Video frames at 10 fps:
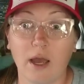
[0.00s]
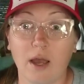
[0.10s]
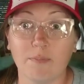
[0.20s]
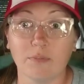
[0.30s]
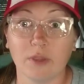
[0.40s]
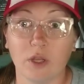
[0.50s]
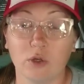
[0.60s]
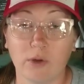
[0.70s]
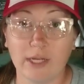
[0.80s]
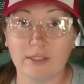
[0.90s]
Um,
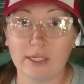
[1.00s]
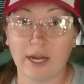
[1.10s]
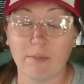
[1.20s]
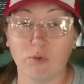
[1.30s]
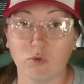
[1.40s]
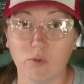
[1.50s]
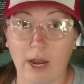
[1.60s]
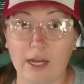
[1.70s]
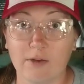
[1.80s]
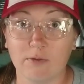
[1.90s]
granted, I'm
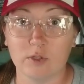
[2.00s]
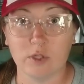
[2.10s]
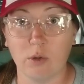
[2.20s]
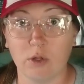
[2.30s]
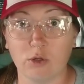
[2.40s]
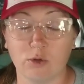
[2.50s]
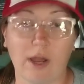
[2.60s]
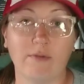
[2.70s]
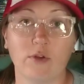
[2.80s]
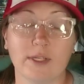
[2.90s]
ready for solo
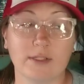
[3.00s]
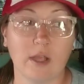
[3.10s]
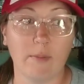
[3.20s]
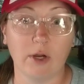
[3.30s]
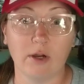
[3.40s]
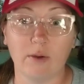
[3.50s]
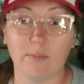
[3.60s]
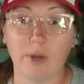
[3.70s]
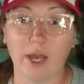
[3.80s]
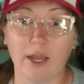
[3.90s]
travel this summer,
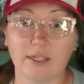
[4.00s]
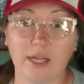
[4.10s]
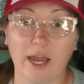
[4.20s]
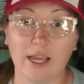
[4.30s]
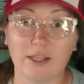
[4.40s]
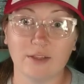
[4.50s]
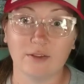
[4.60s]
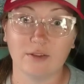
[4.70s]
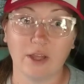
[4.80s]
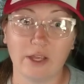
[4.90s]
but I
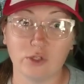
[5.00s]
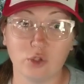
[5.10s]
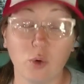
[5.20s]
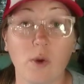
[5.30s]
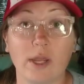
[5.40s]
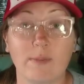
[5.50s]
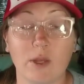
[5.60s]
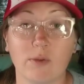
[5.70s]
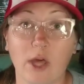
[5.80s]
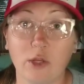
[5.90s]
enjoy
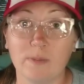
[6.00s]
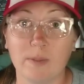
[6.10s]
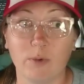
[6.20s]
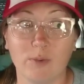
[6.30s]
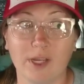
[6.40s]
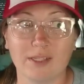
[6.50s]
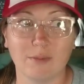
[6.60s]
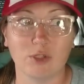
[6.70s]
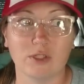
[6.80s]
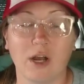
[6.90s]
being with other people because
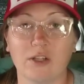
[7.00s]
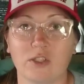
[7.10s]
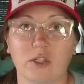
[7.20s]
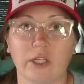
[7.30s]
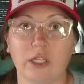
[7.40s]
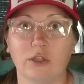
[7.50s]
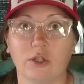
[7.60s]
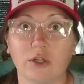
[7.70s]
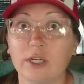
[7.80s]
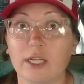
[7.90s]
I'm just constantly
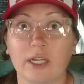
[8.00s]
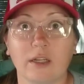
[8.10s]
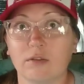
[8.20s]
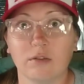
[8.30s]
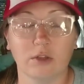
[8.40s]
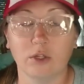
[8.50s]
learning,